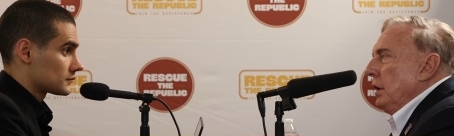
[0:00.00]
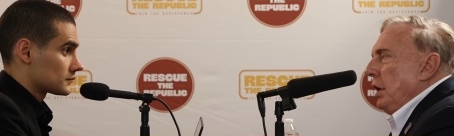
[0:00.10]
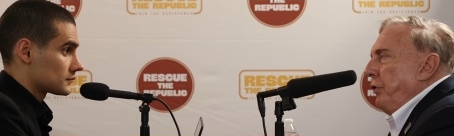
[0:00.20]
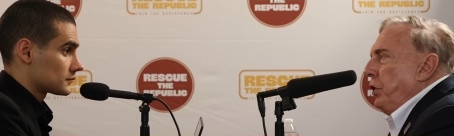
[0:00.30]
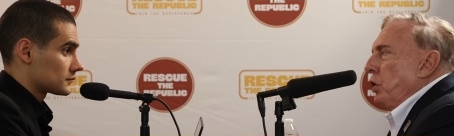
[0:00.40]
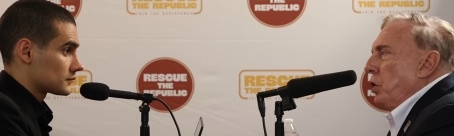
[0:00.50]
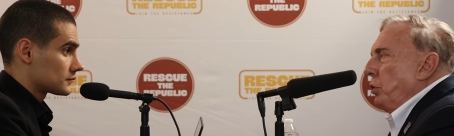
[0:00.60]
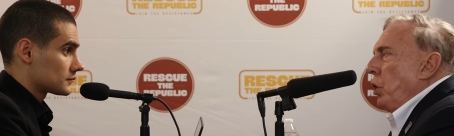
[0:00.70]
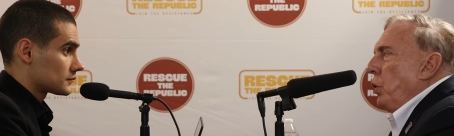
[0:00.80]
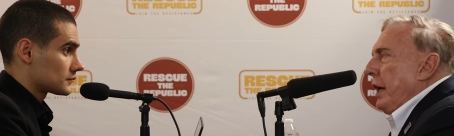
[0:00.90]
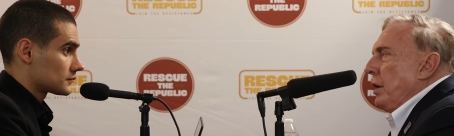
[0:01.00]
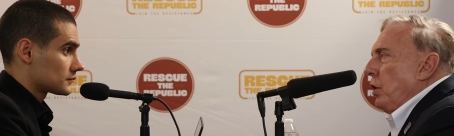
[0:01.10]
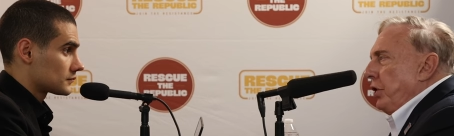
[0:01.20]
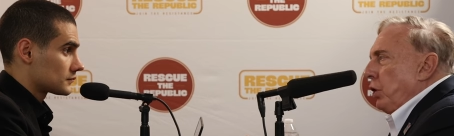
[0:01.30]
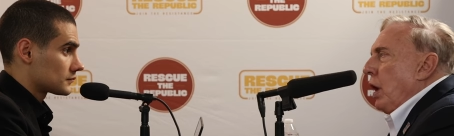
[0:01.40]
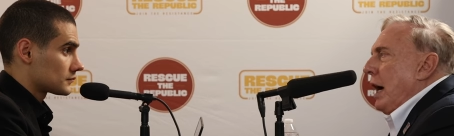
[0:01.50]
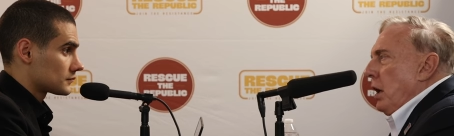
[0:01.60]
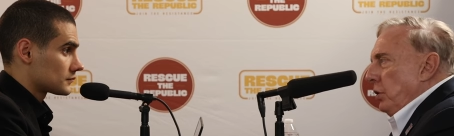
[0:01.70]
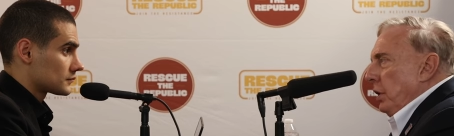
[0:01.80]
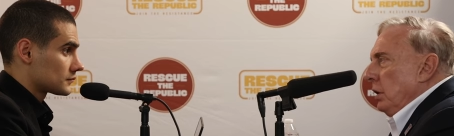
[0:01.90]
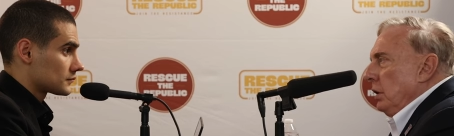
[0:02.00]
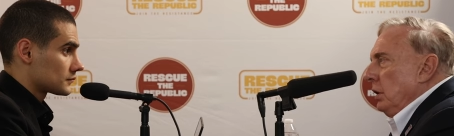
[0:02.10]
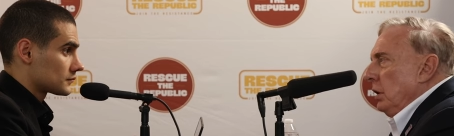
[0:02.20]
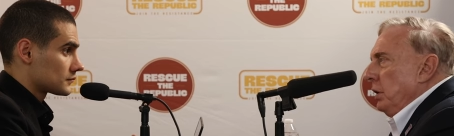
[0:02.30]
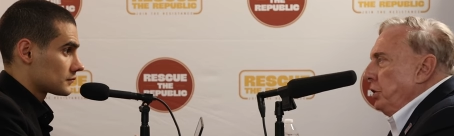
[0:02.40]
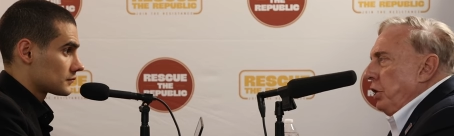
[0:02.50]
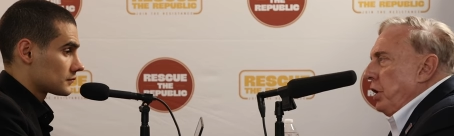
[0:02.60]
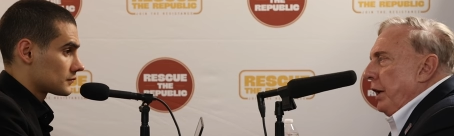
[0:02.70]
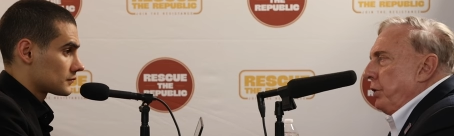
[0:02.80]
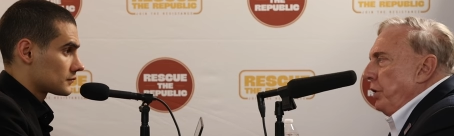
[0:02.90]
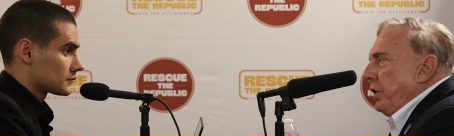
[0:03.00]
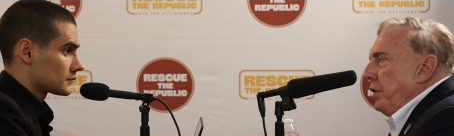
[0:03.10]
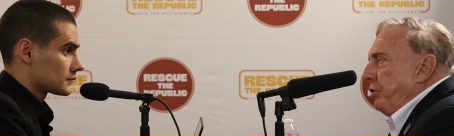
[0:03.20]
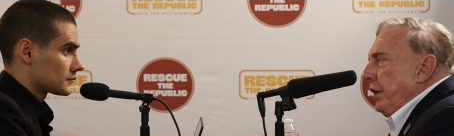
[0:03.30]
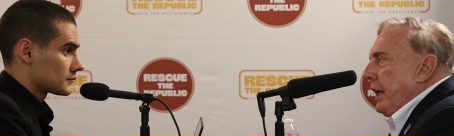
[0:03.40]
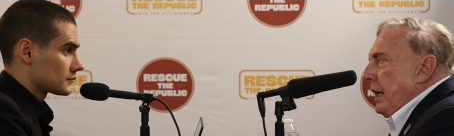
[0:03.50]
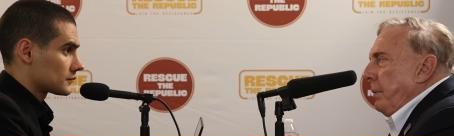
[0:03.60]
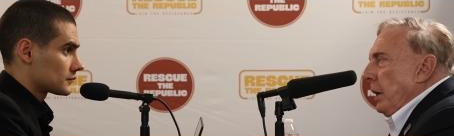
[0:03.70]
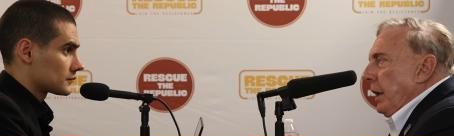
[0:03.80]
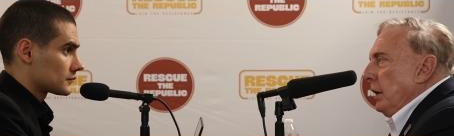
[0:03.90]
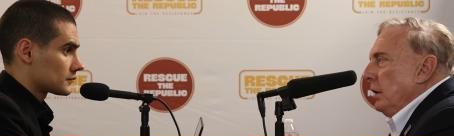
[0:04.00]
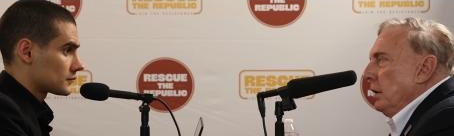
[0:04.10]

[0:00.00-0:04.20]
Speaker 1: If you don't go in on the ground, you're not going to defeat anybody.